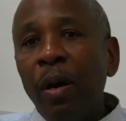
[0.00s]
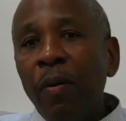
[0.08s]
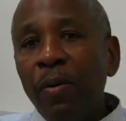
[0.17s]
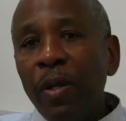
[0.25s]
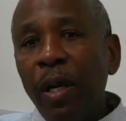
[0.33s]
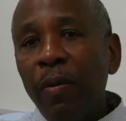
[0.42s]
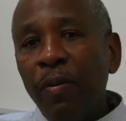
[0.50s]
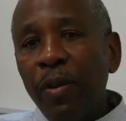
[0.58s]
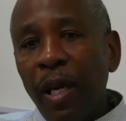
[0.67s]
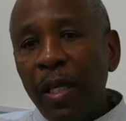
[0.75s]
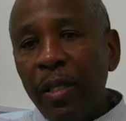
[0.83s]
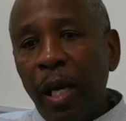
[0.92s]
for
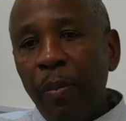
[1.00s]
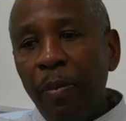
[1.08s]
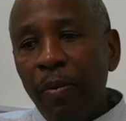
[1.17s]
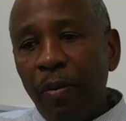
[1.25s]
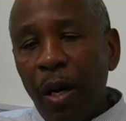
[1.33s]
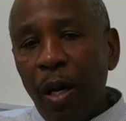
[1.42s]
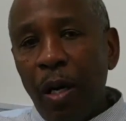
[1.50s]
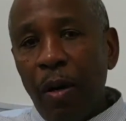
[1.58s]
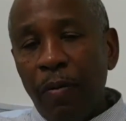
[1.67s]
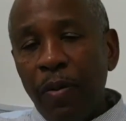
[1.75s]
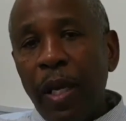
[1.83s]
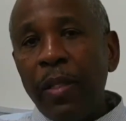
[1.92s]
that type
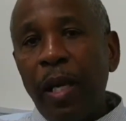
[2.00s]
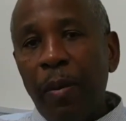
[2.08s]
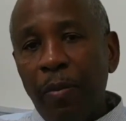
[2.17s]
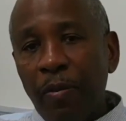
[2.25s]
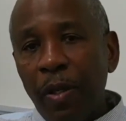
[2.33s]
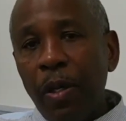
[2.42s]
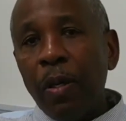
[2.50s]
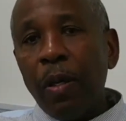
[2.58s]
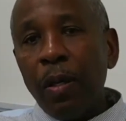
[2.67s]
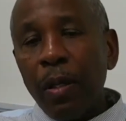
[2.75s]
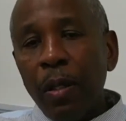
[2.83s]
of look.